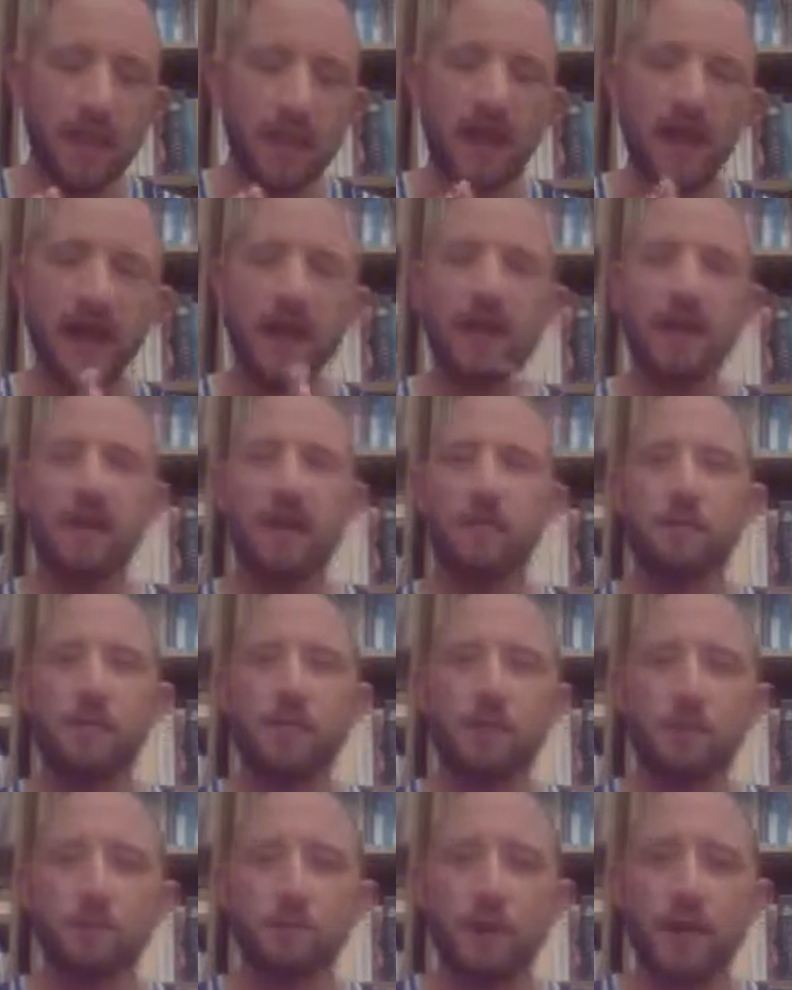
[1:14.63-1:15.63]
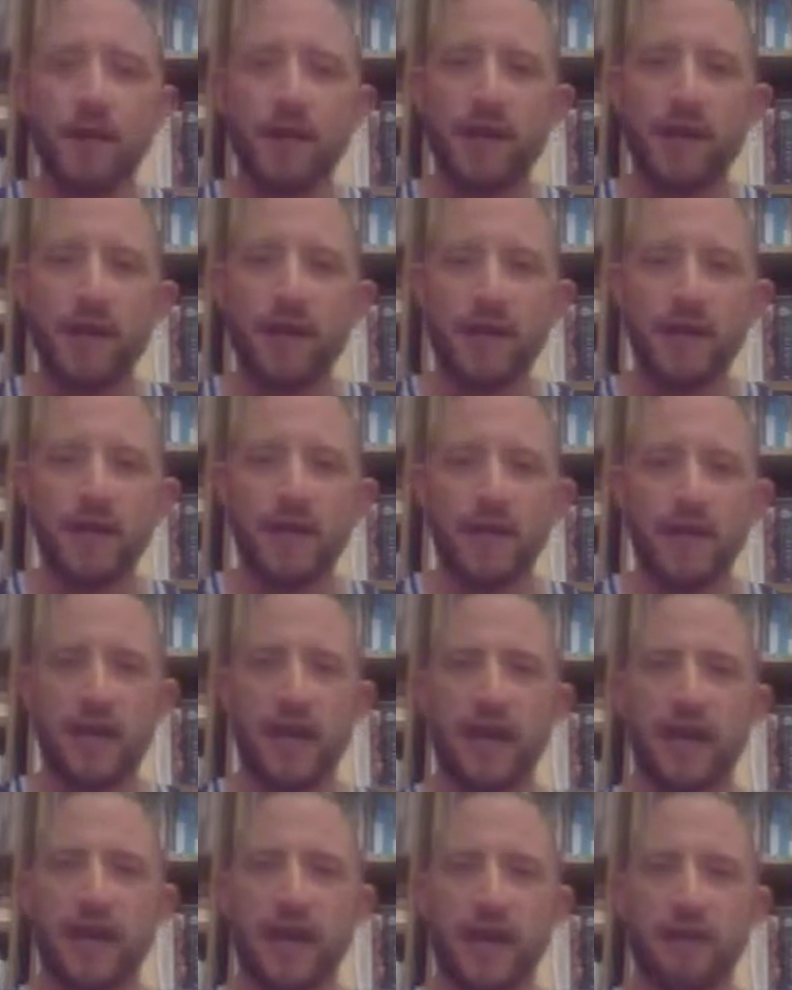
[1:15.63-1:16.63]
And number three,
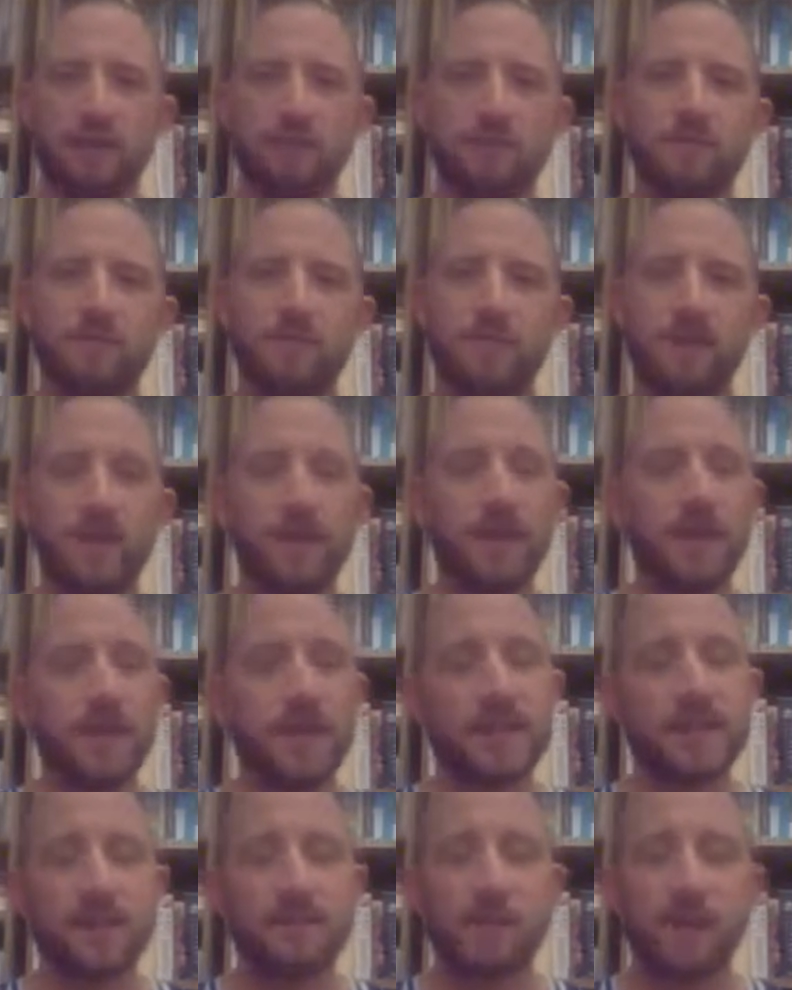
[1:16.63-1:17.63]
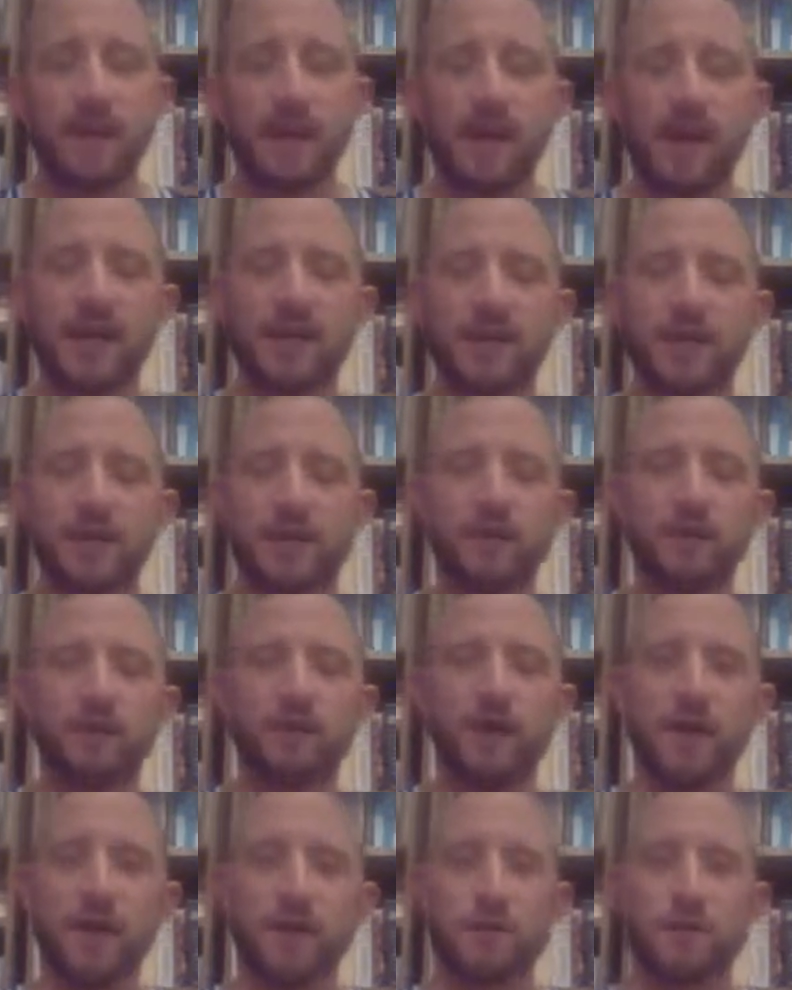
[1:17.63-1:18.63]
um, again, some kind of ancient
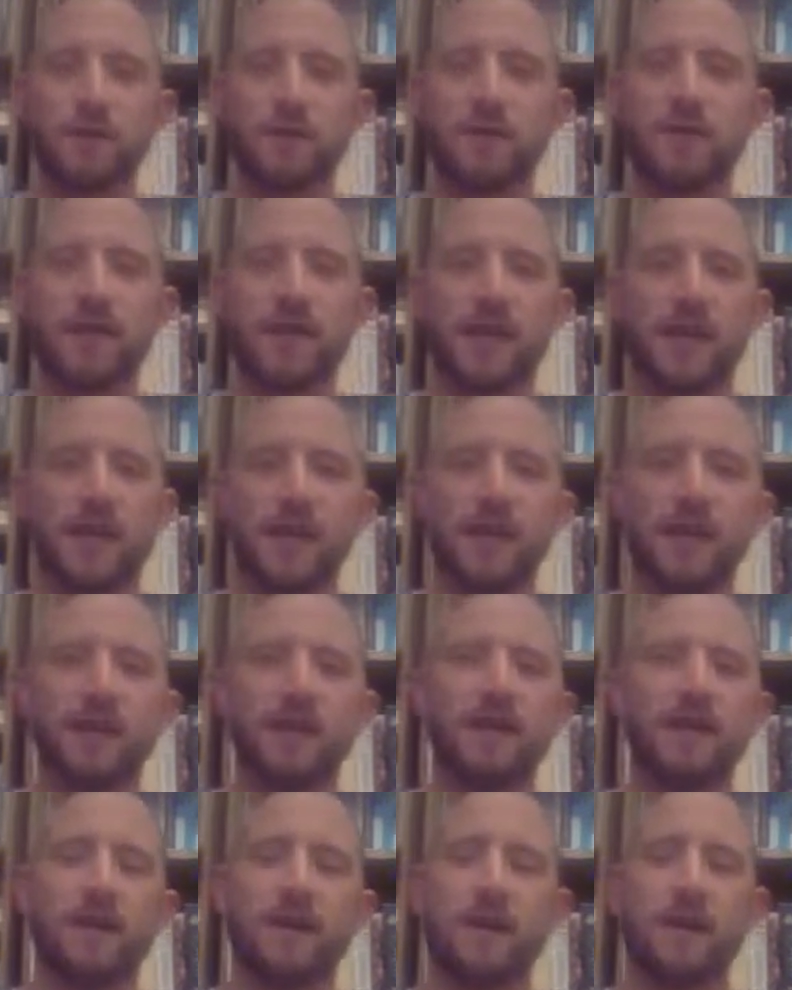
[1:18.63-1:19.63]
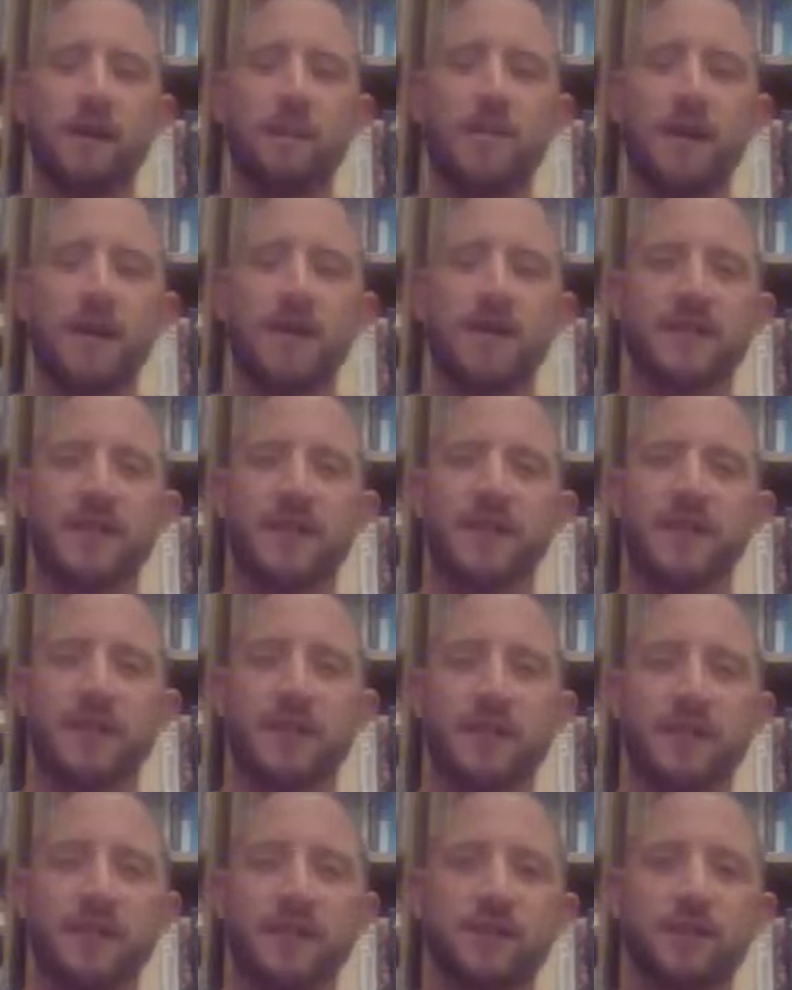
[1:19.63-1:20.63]
advice, but uh,
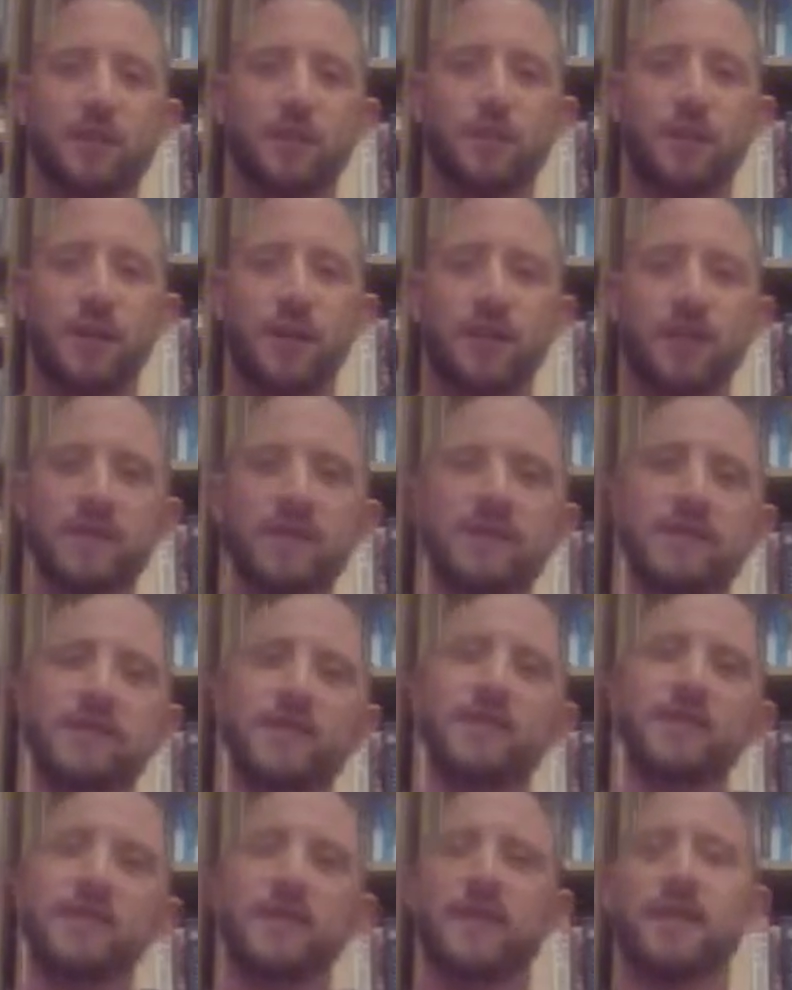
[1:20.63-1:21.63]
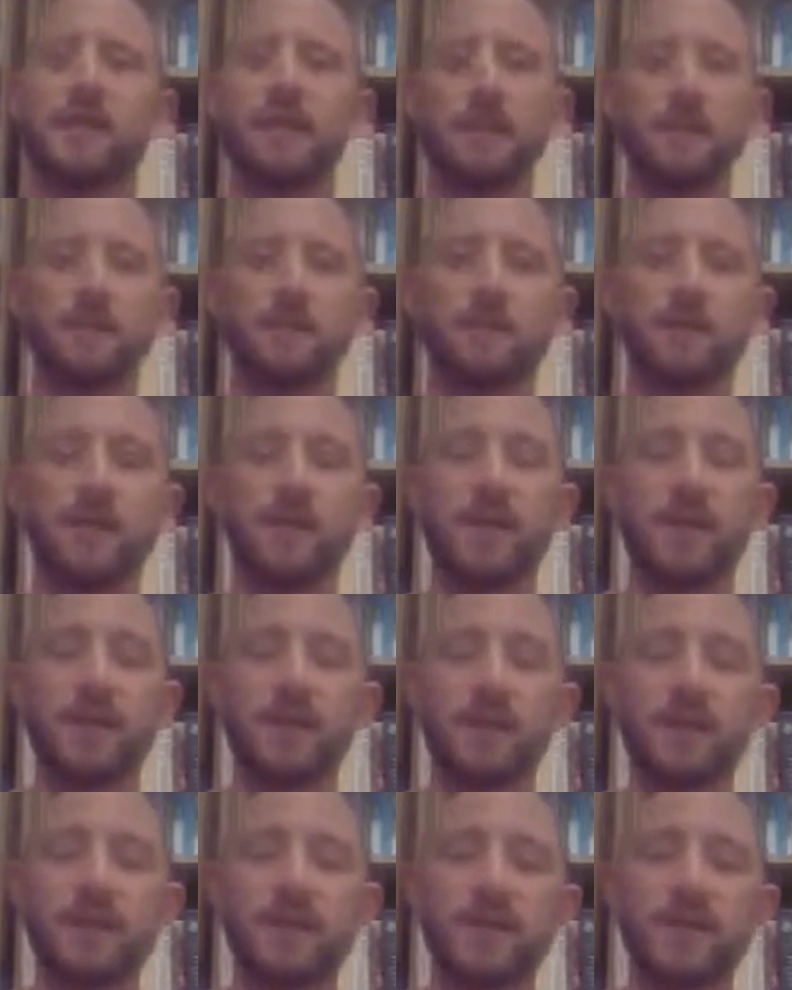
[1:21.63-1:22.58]
meditation is always pretty good.